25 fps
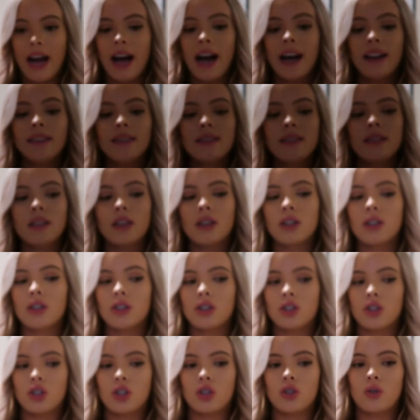it has
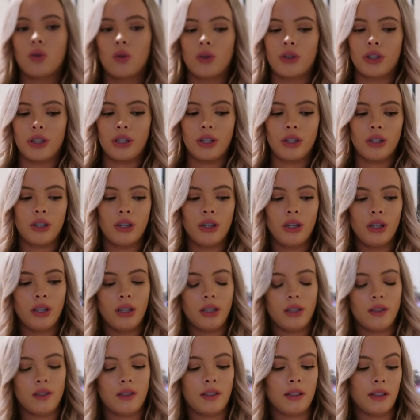shoulder
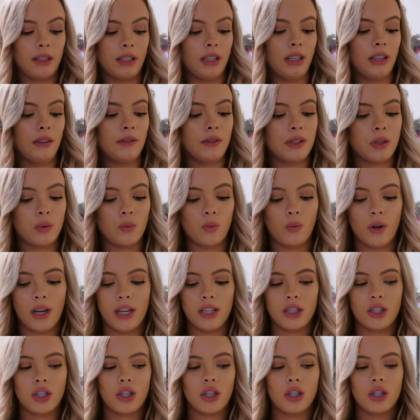sleeves,
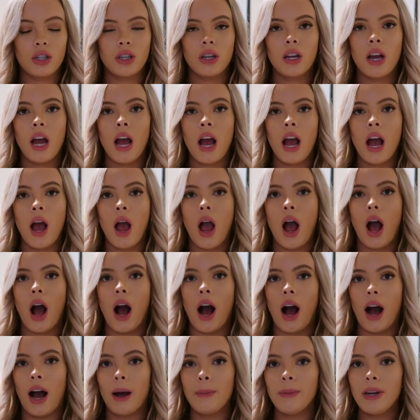which
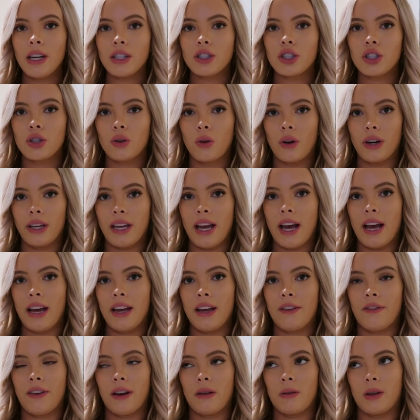I'm not sure
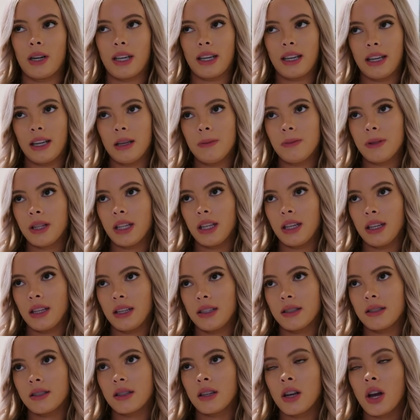yet if I wanna keep
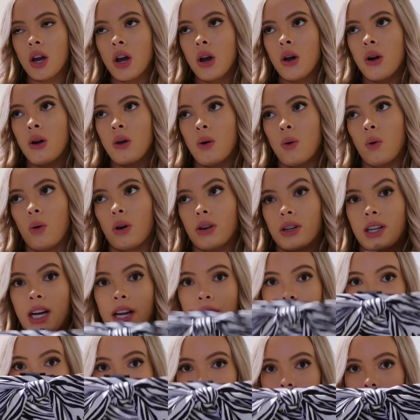these or
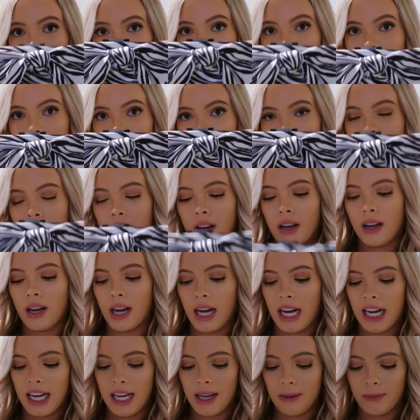cut them off.
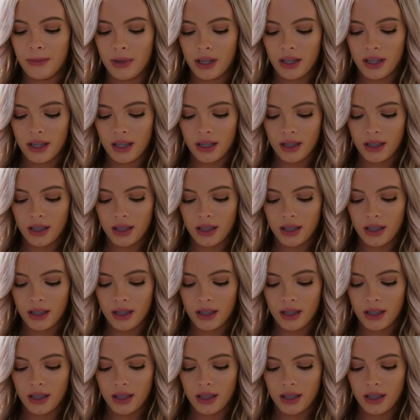I'm